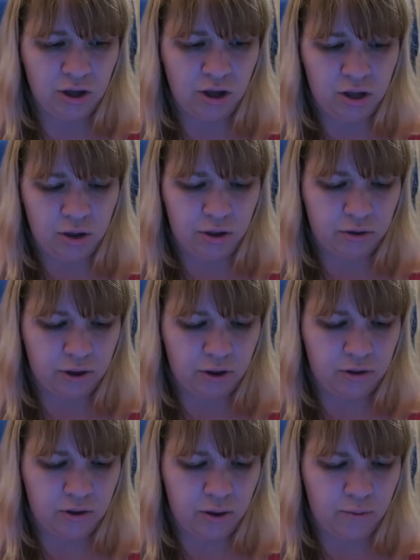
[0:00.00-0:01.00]
Kind of looks
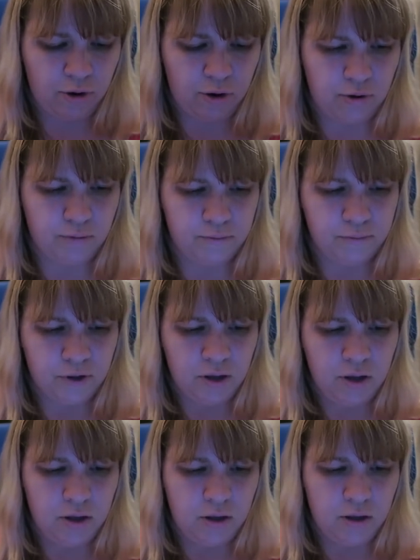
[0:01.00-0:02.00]
like a cyborg. Oh,
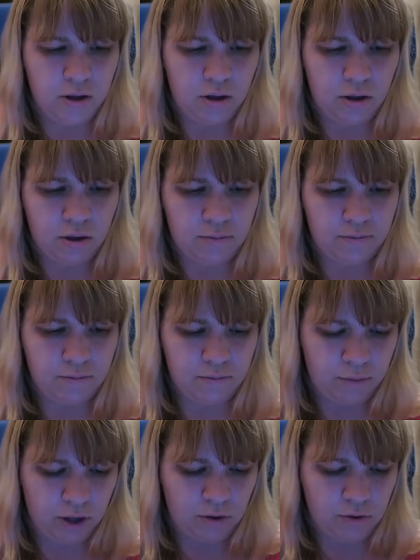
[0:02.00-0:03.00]

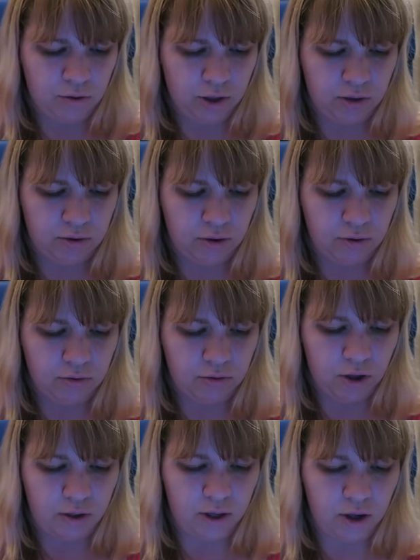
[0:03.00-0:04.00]
my Googling
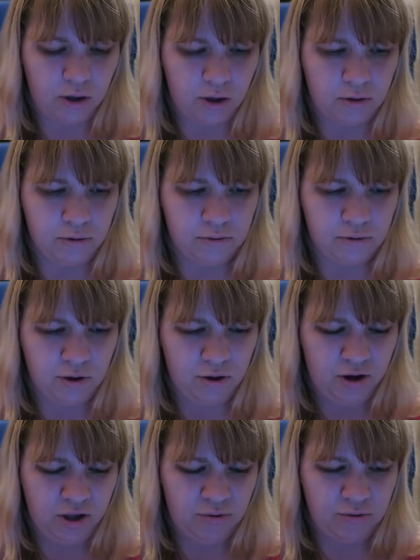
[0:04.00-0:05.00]
skills are not that good.
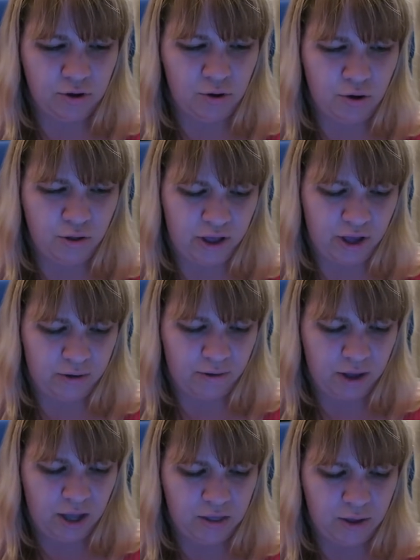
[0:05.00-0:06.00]
Oh, I use Googling.
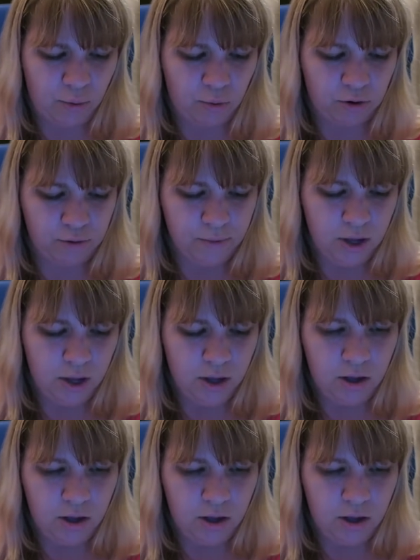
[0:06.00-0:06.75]
I hate that word.